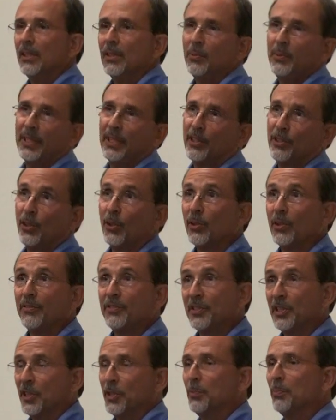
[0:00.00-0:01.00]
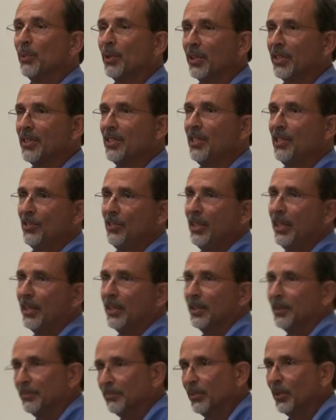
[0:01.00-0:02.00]
we had a total of 6 burns each
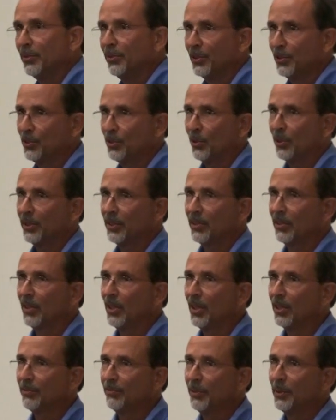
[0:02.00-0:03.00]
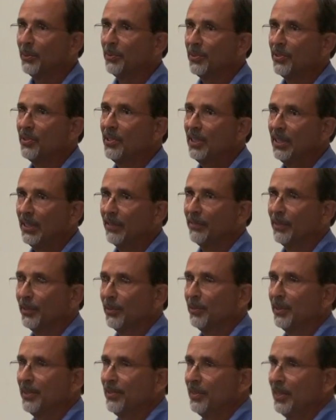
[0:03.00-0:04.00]
year, both the short and long frequency of
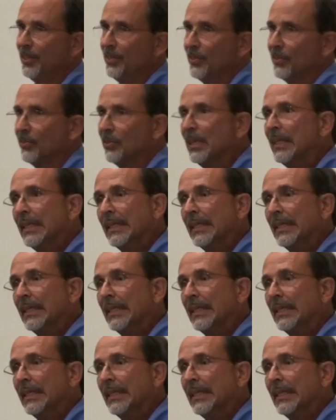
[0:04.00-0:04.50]
the 3 seasons.